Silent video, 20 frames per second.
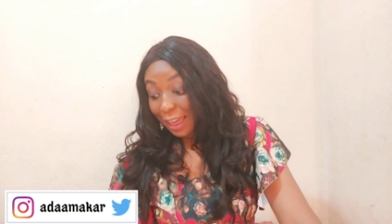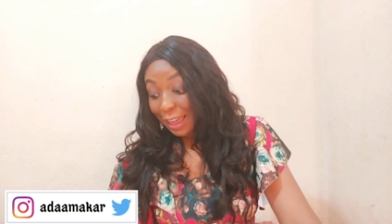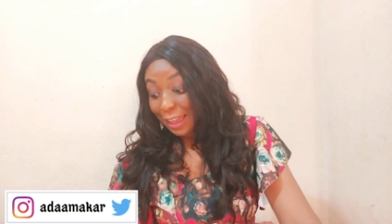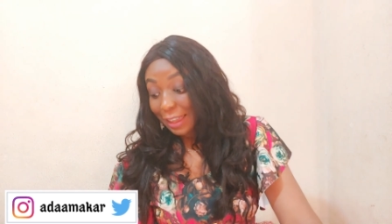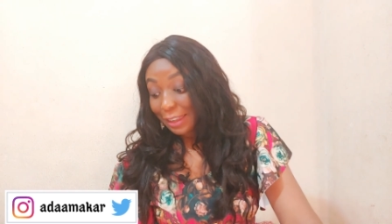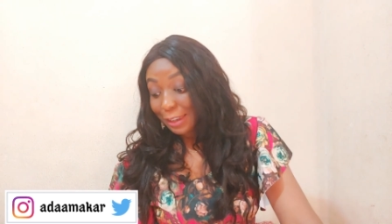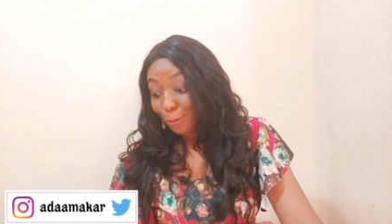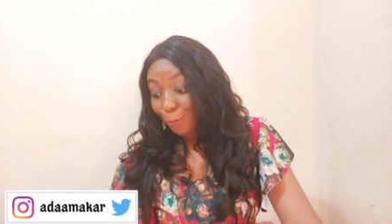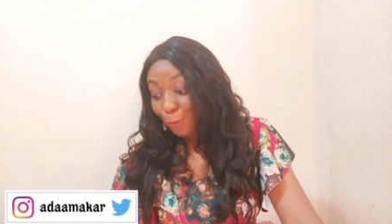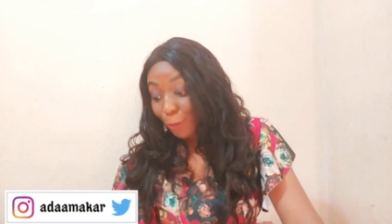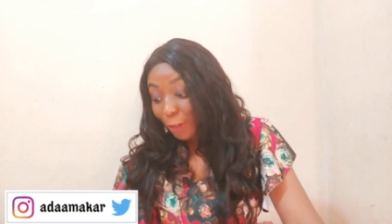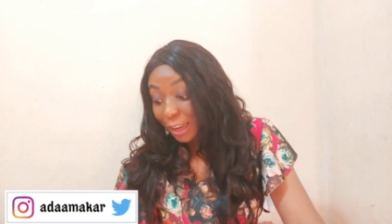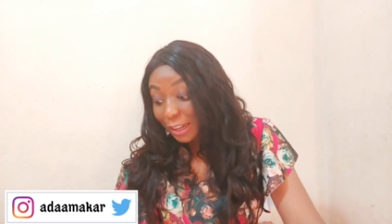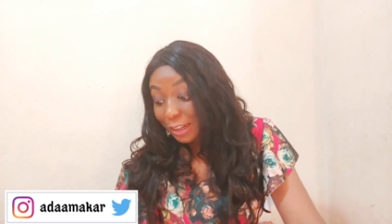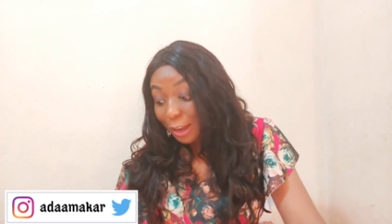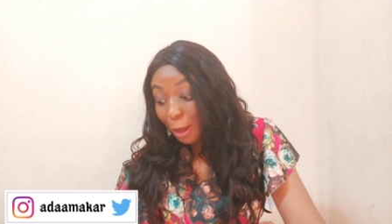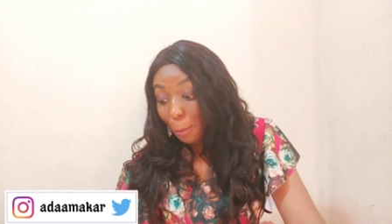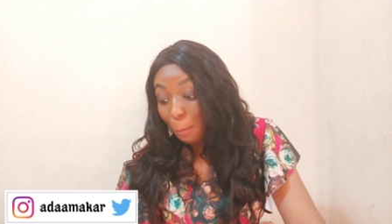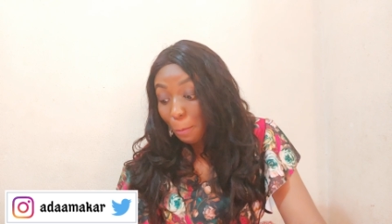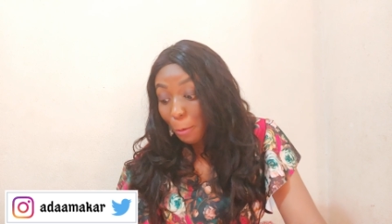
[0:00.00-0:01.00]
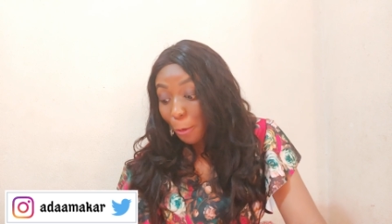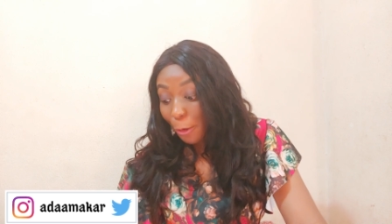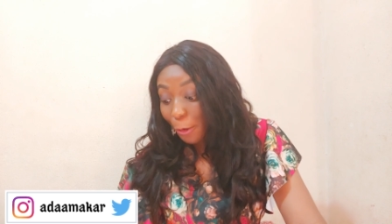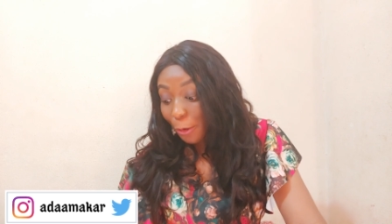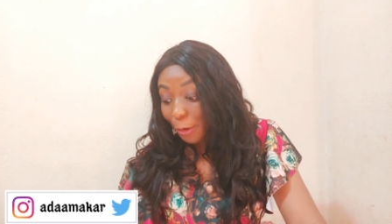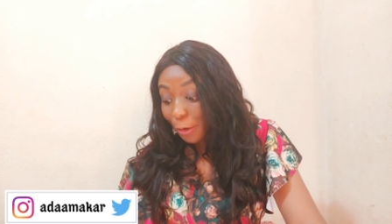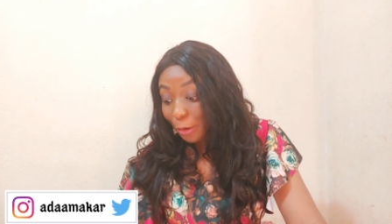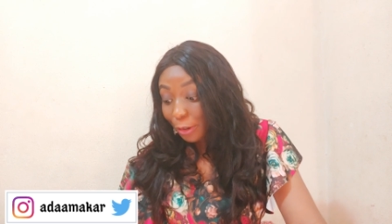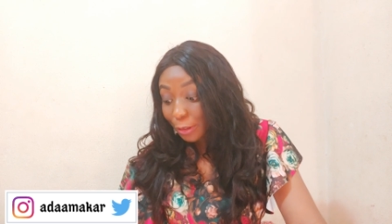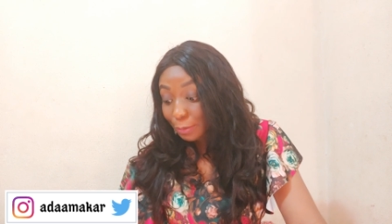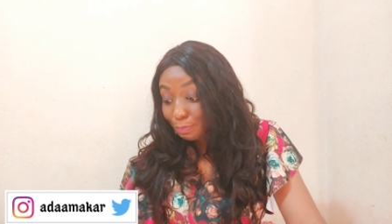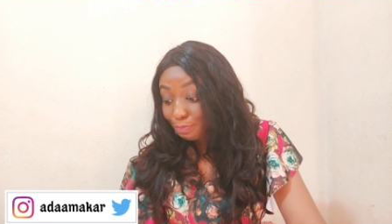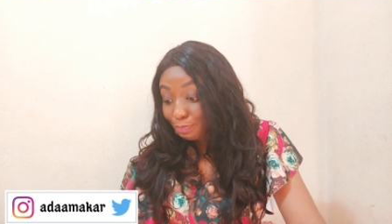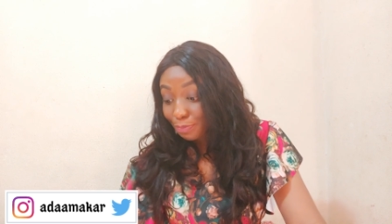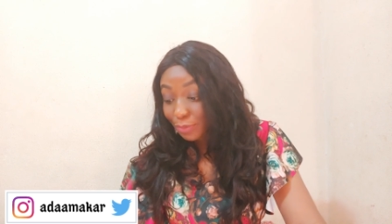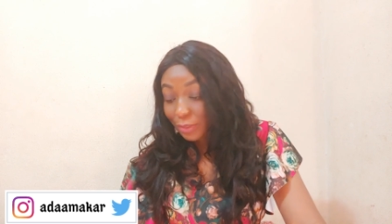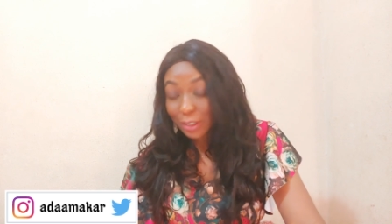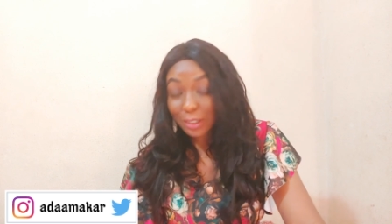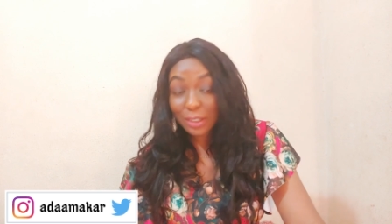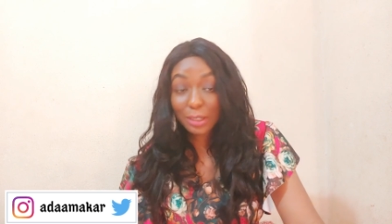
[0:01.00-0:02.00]
The final point.
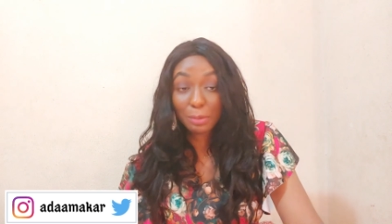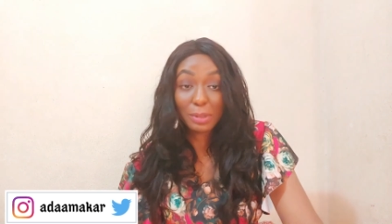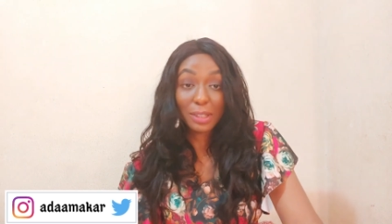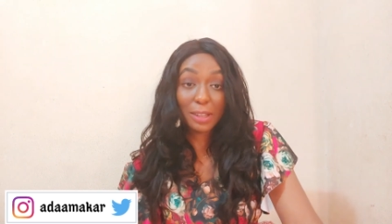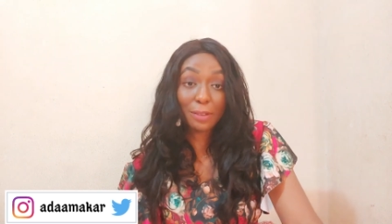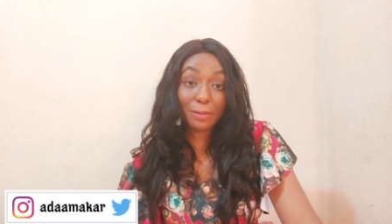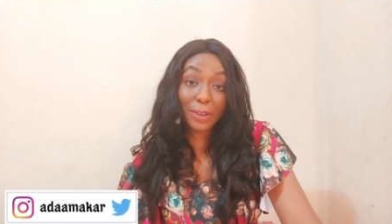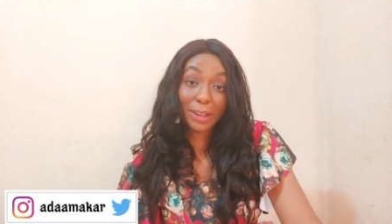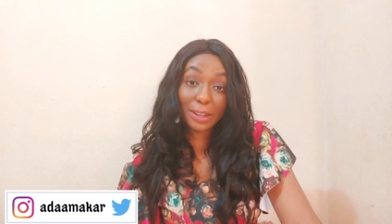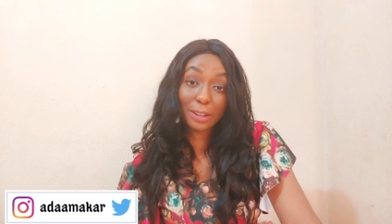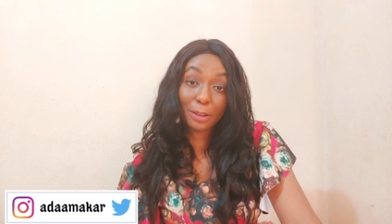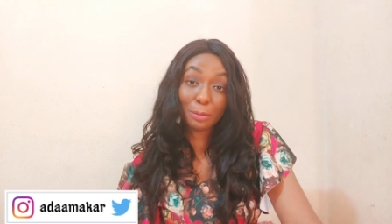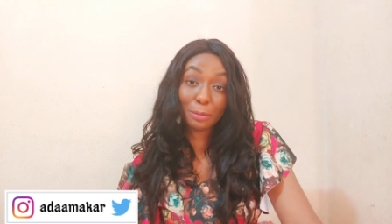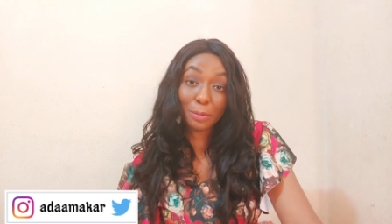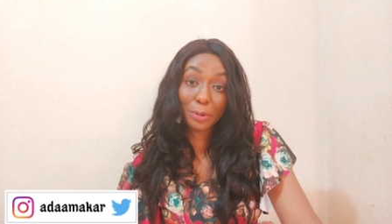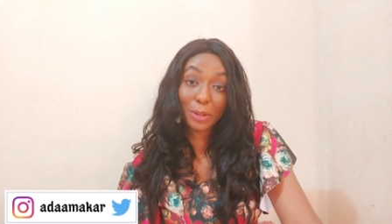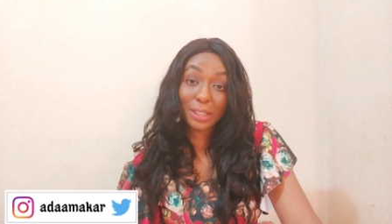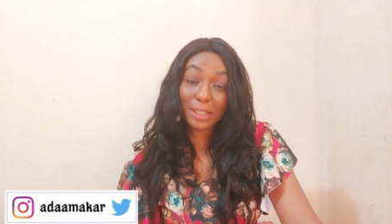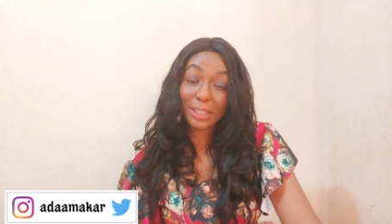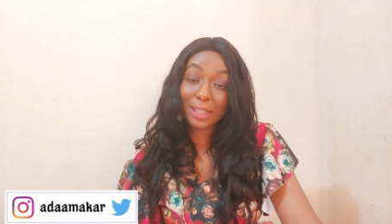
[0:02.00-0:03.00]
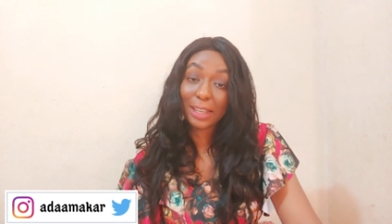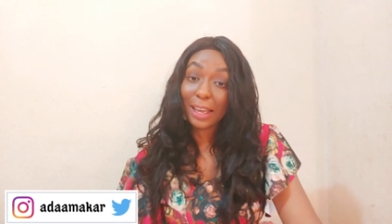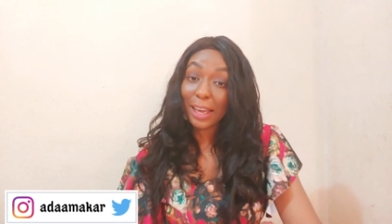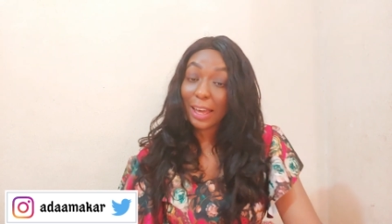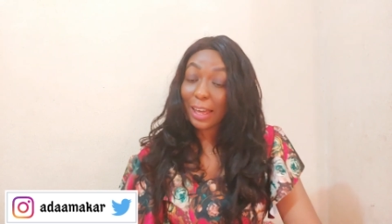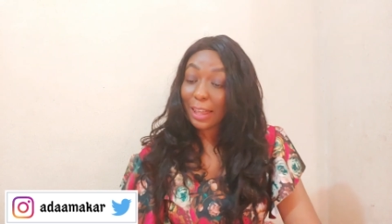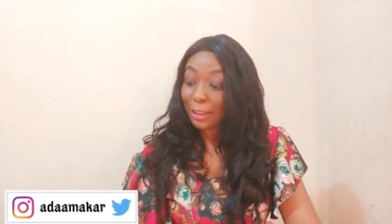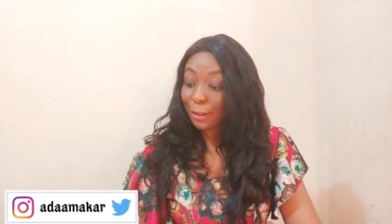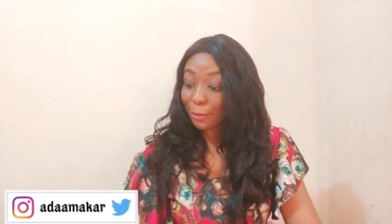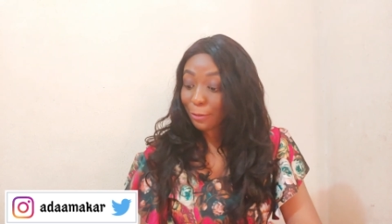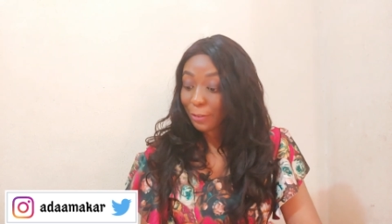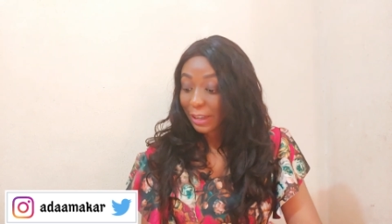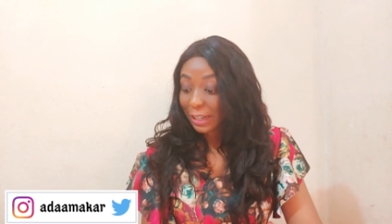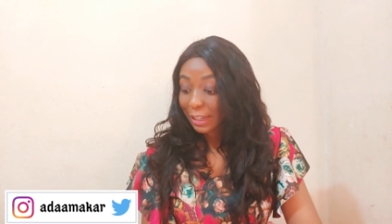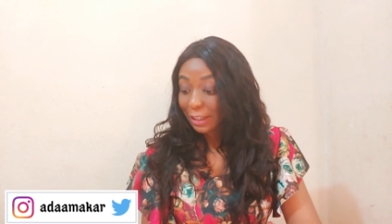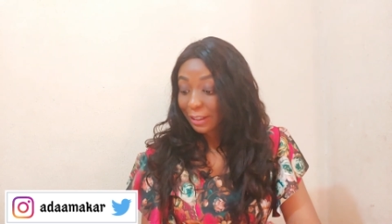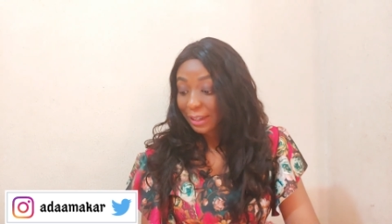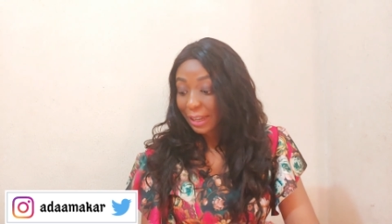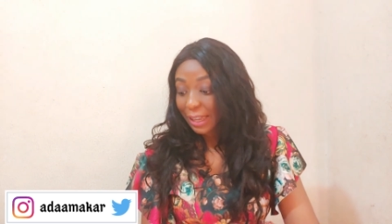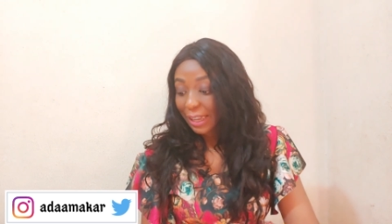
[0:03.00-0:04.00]
See me saying final point. The
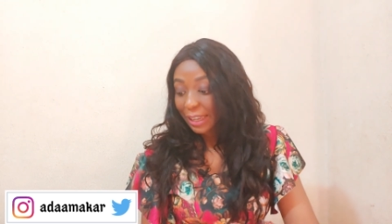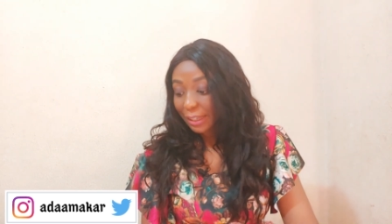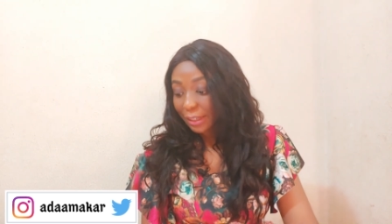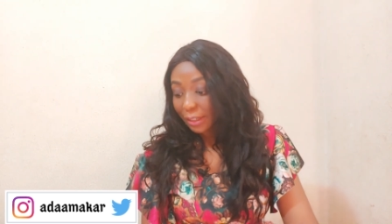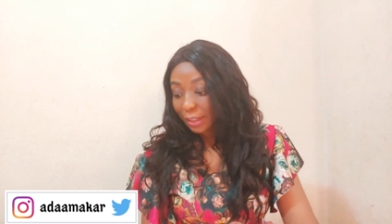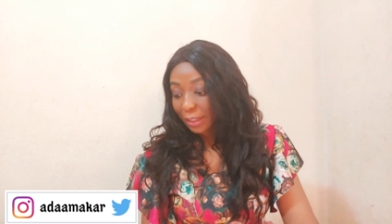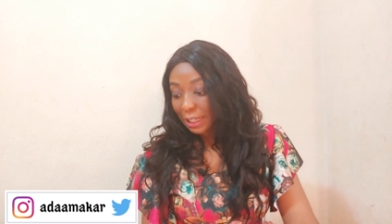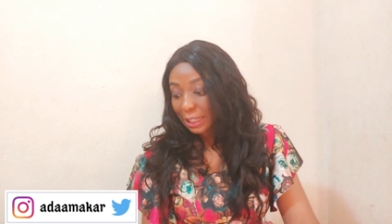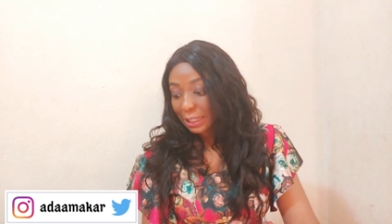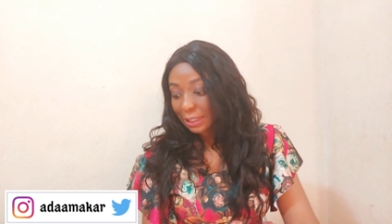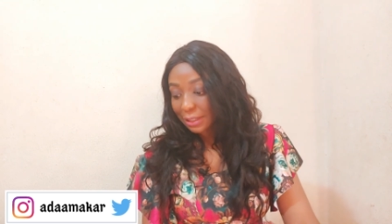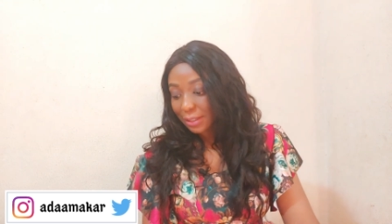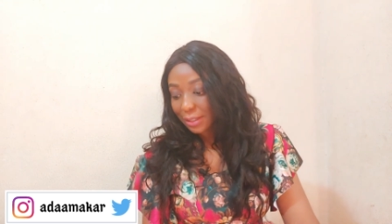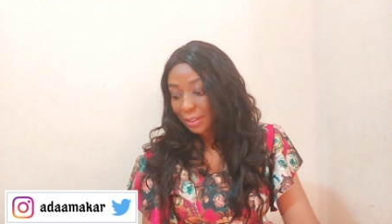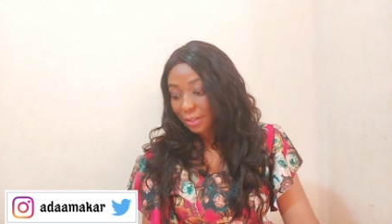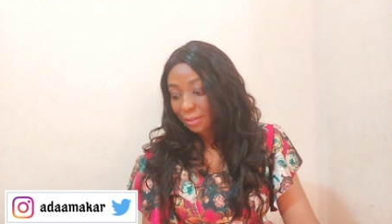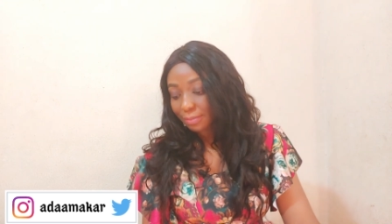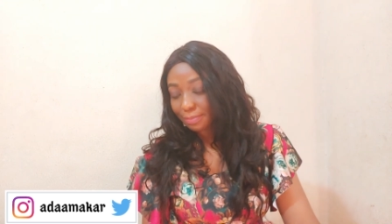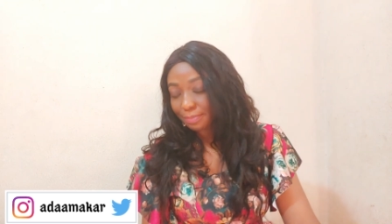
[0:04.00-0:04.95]
final lie is